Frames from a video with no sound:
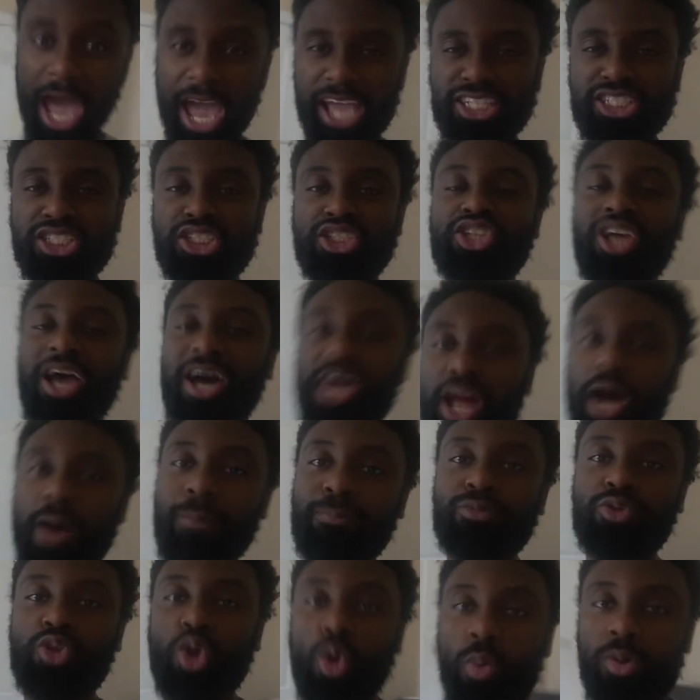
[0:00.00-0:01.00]
Hey, shut
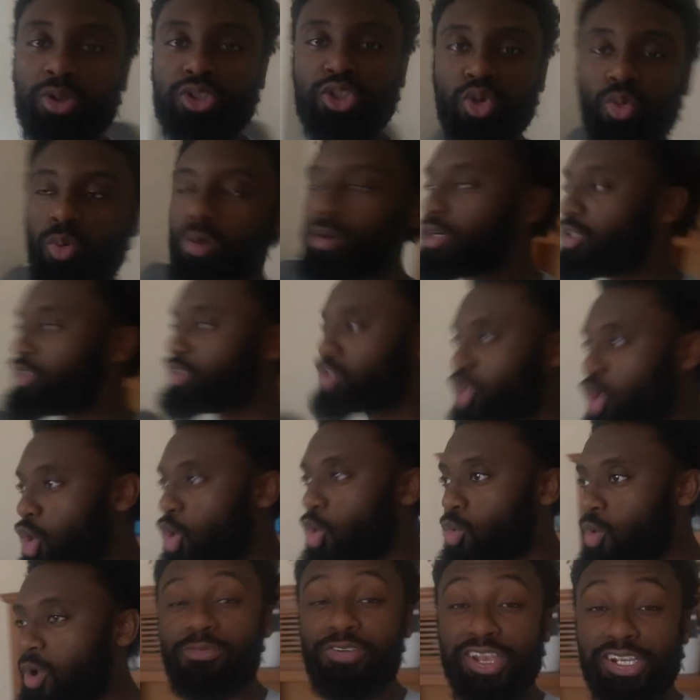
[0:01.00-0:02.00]
up, do what you wanna
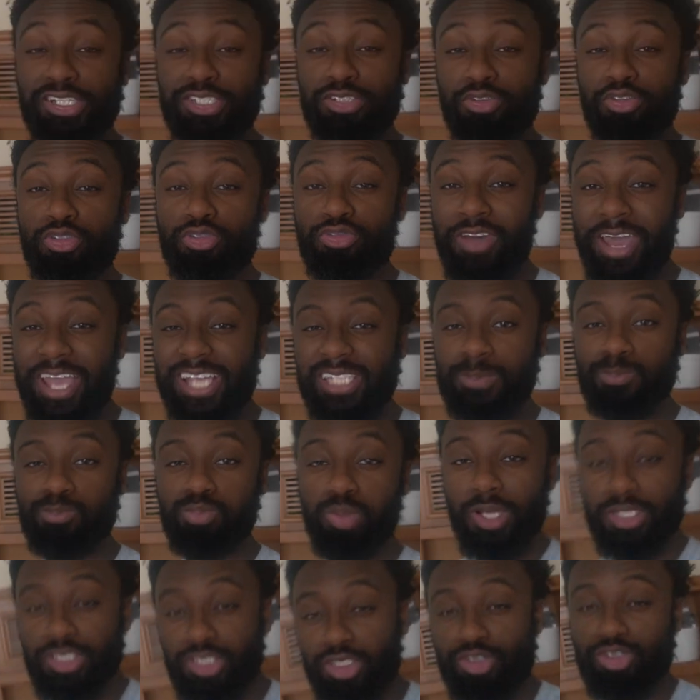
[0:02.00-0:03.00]
do. Fix your face,
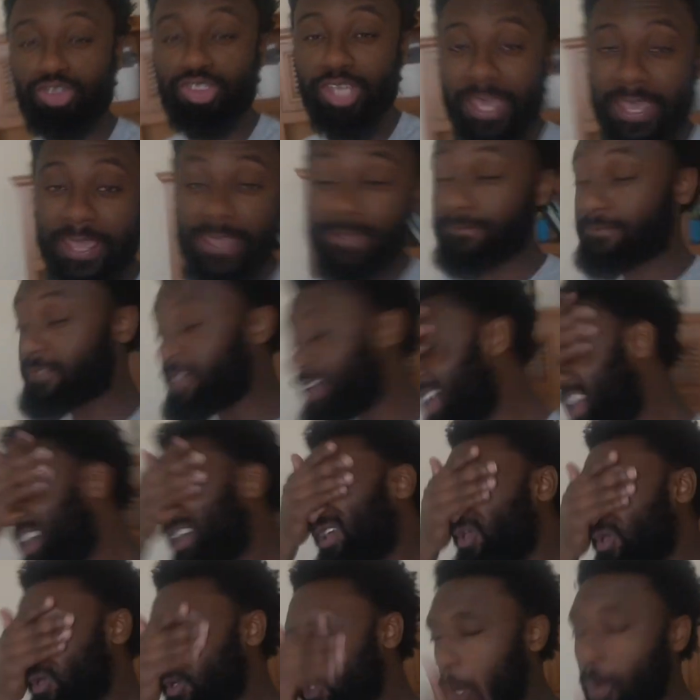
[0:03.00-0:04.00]
brush your teeth,
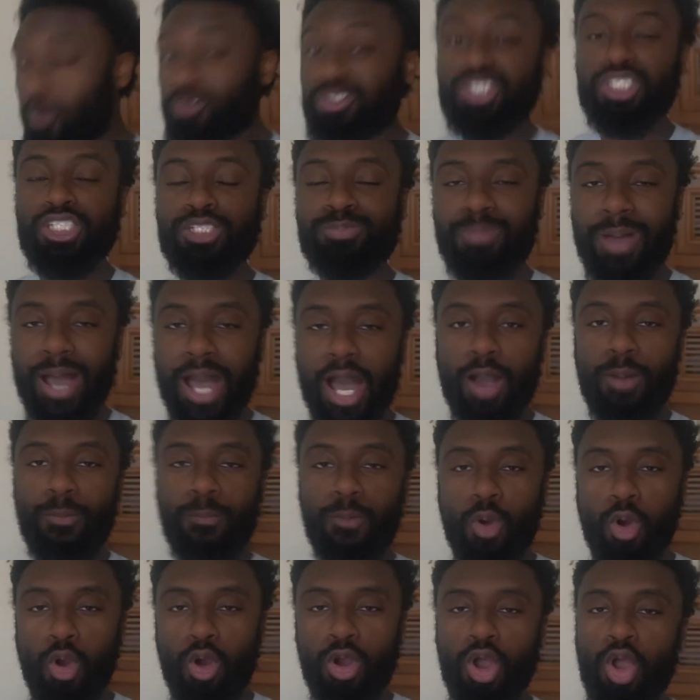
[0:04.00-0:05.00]
you know, smile
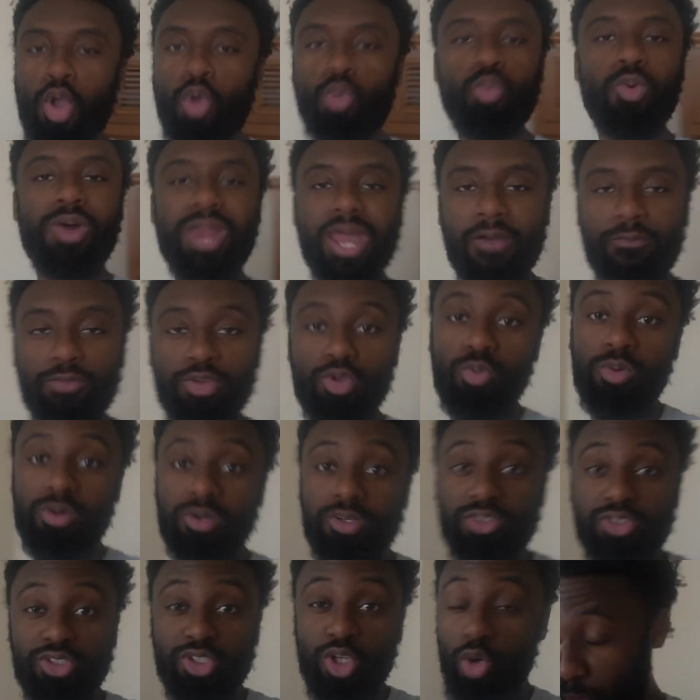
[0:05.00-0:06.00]
more, whatever you
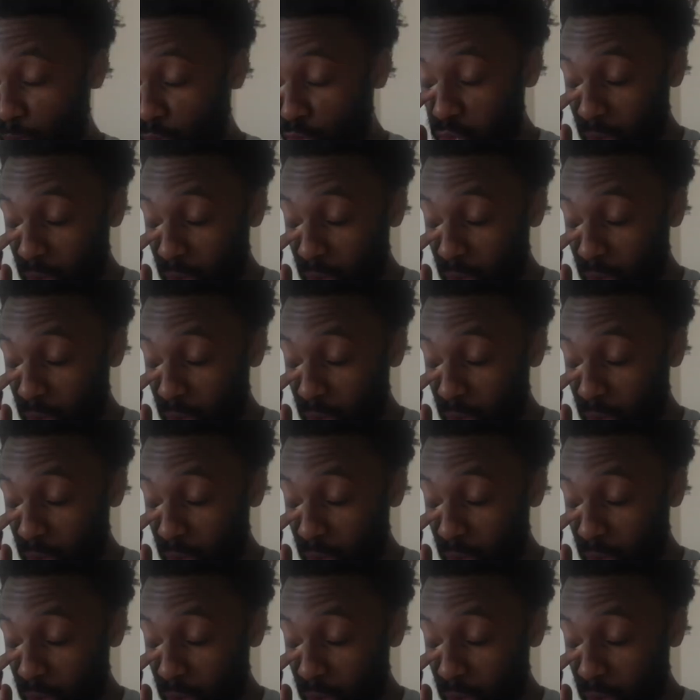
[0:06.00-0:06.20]
wanna do.